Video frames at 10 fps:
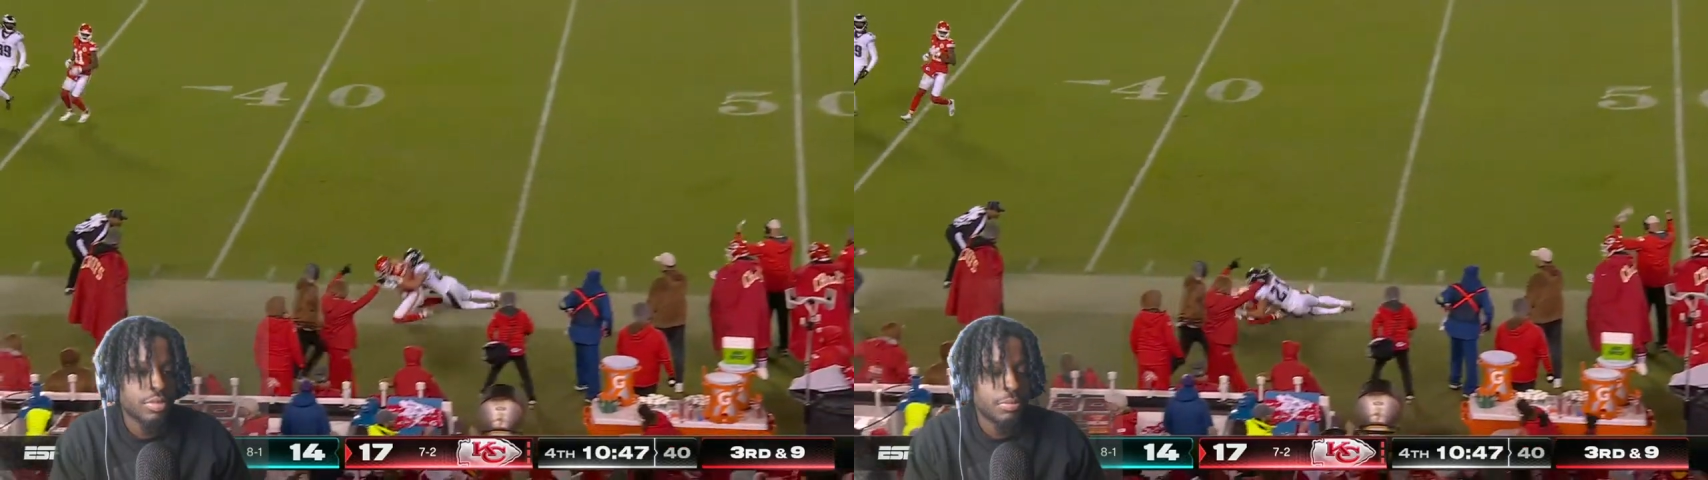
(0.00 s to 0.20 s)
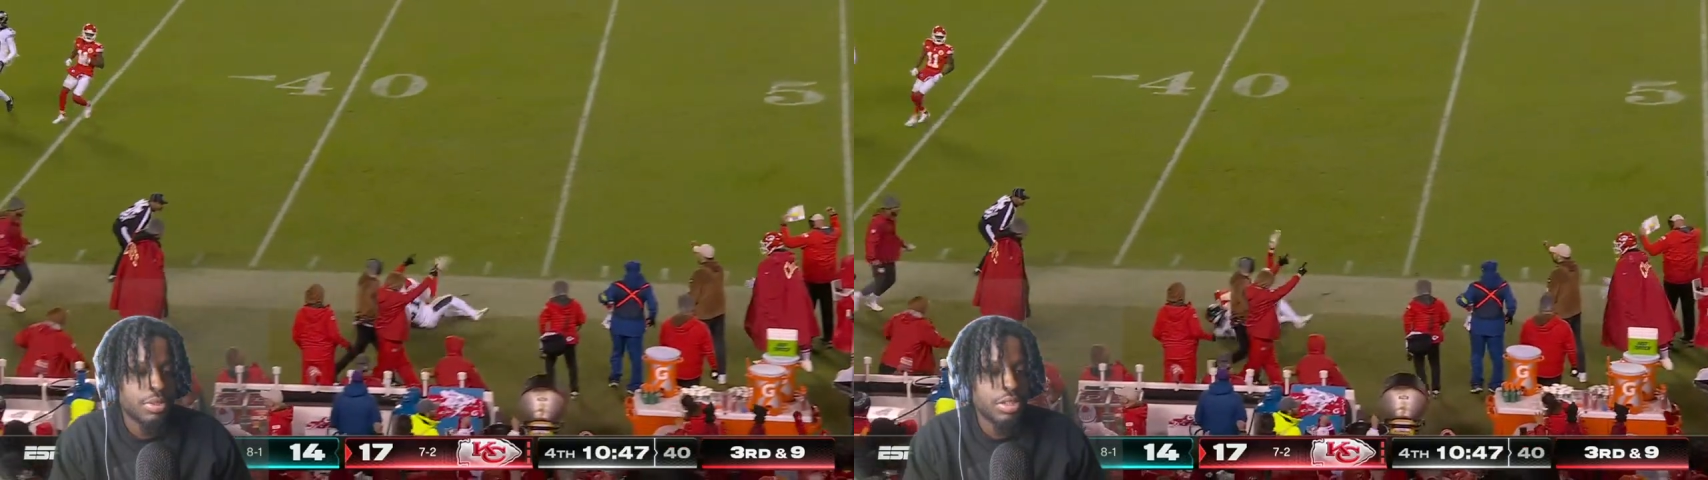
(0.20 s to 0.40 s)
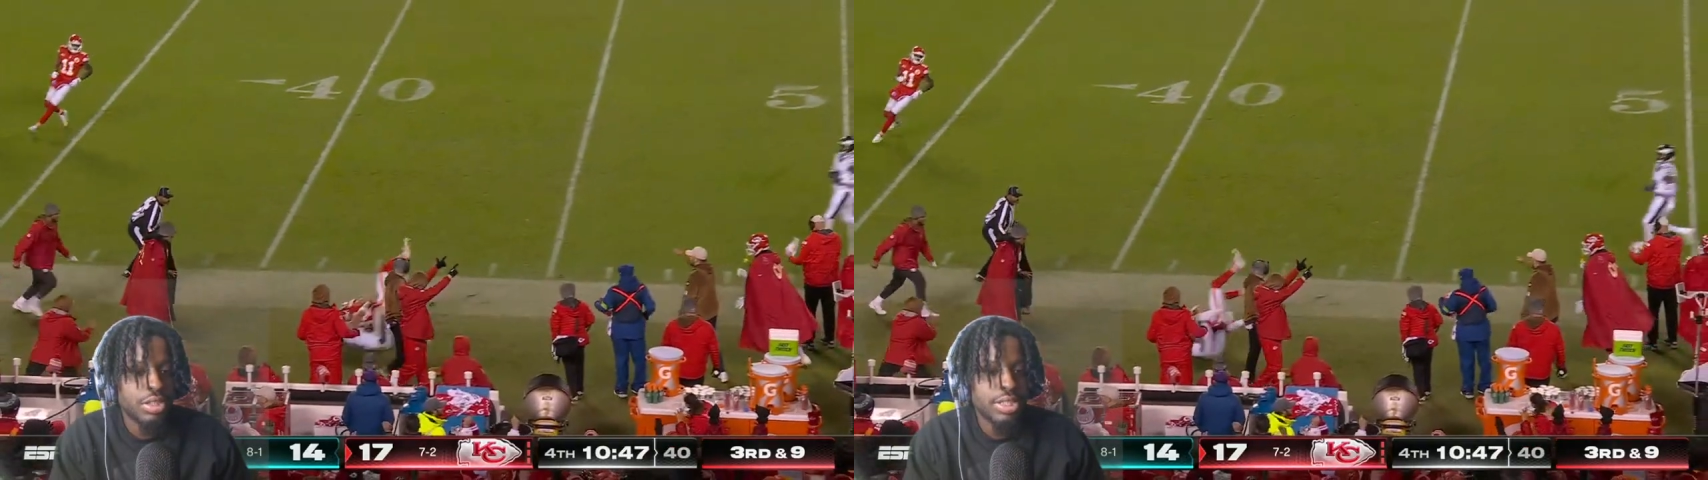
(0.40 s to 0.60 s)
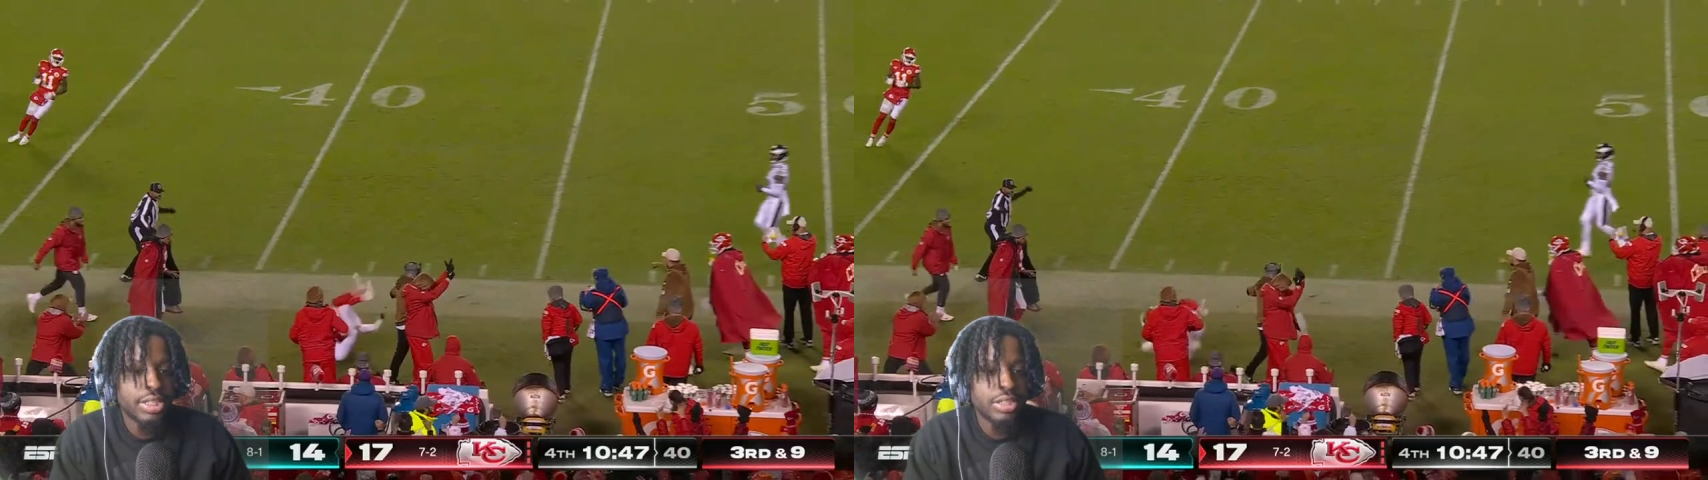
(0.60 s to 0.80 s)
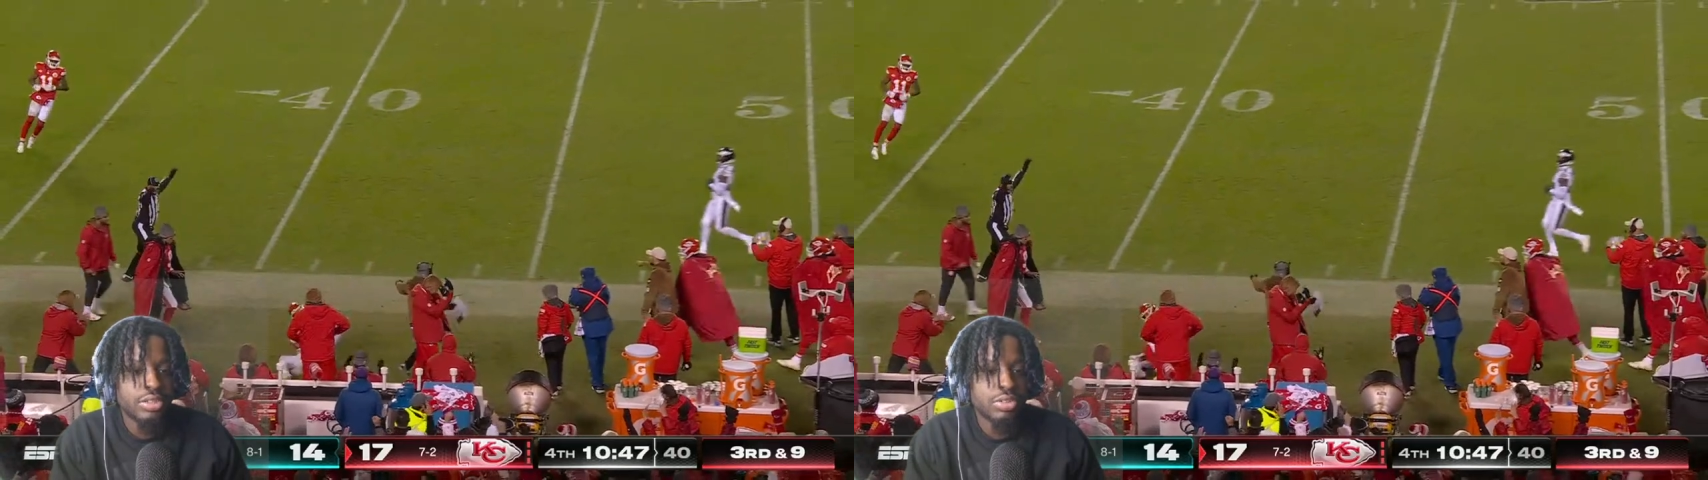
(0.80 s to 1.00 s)
But look
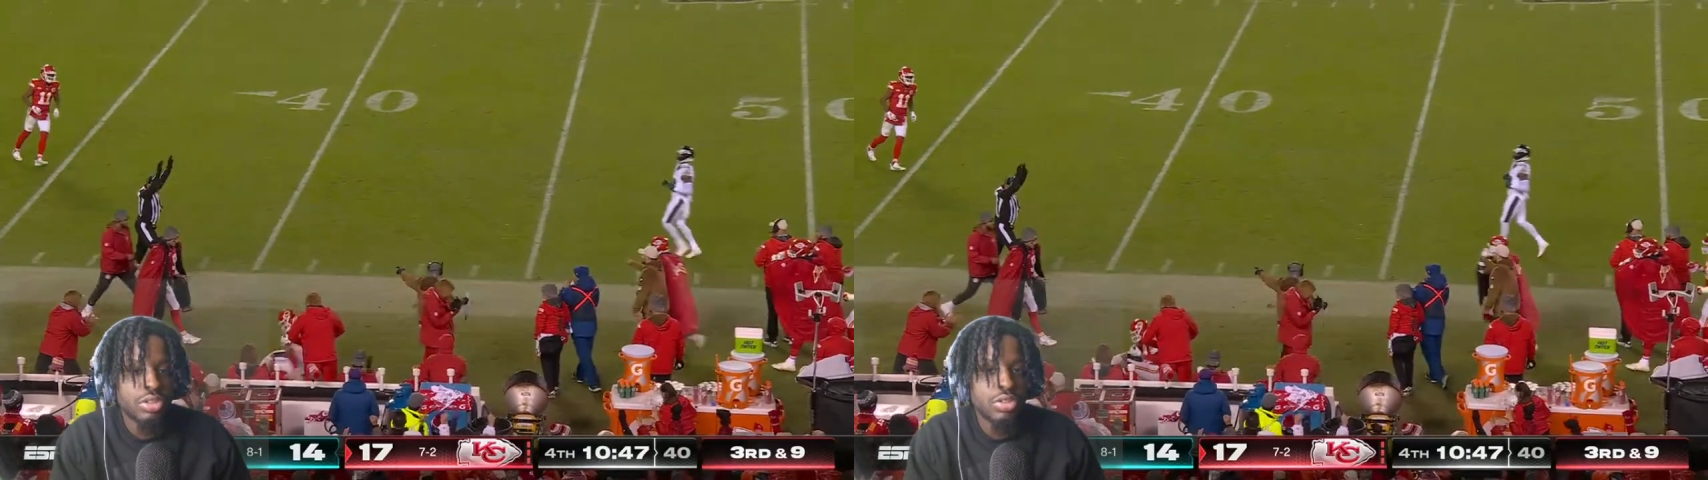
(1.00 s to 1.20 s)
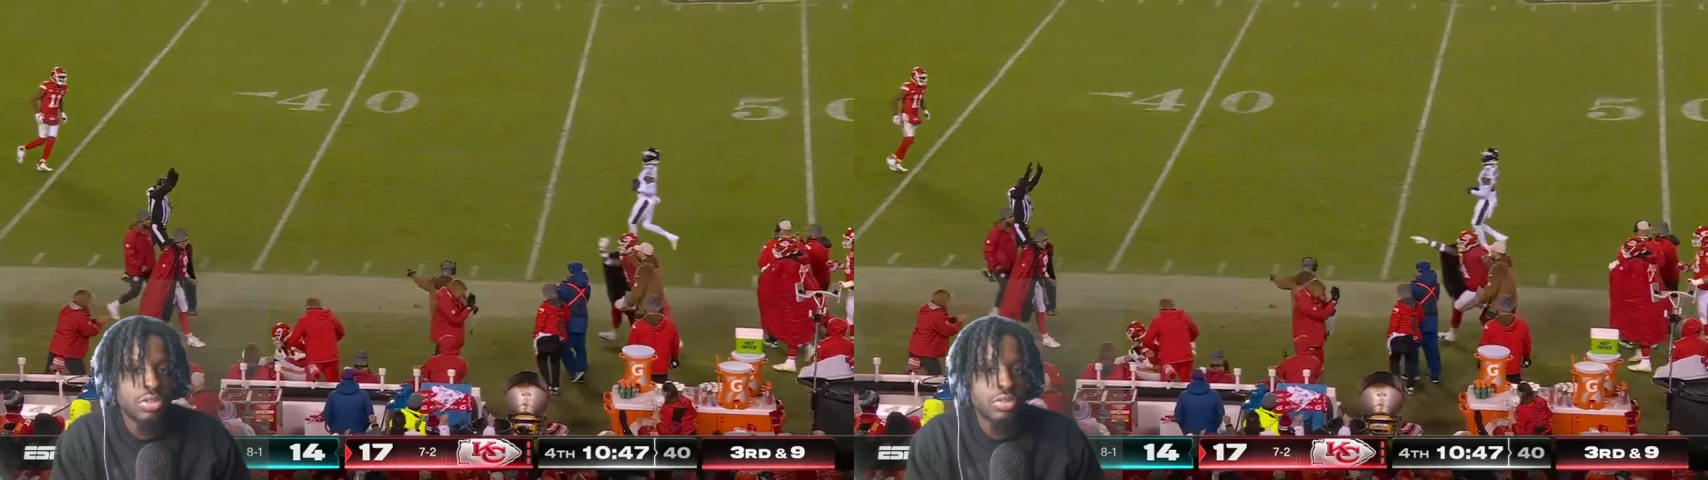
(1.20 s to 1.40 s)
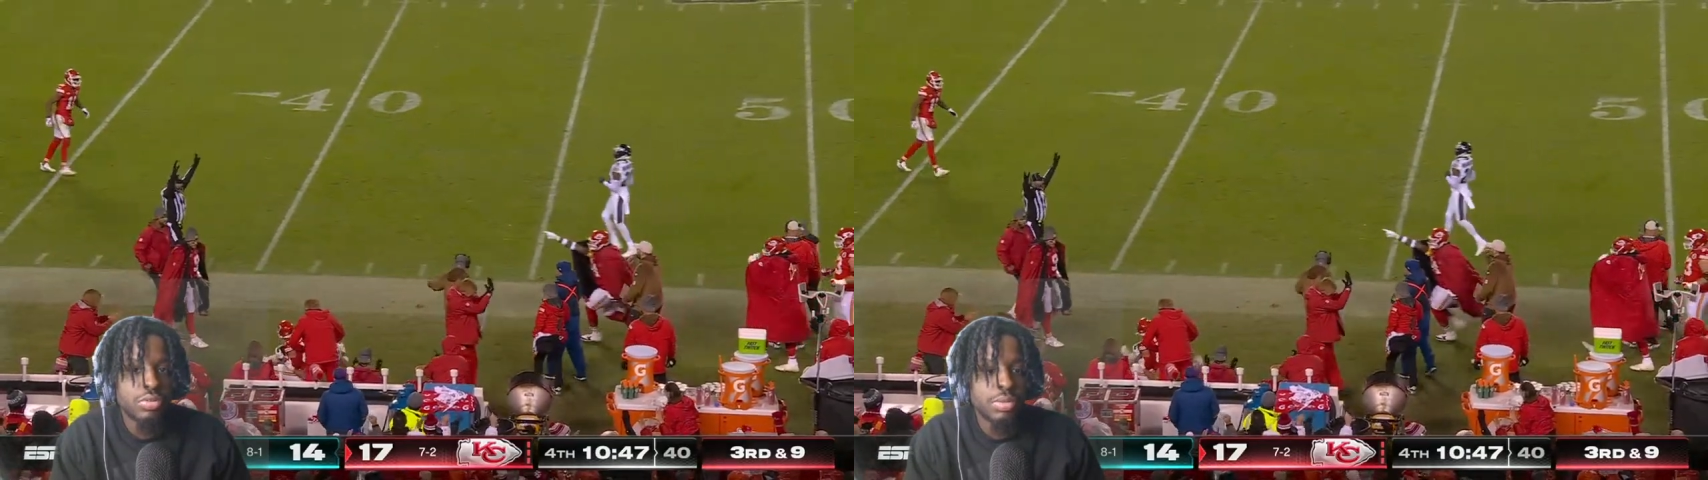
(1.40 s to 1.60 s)
at the throw,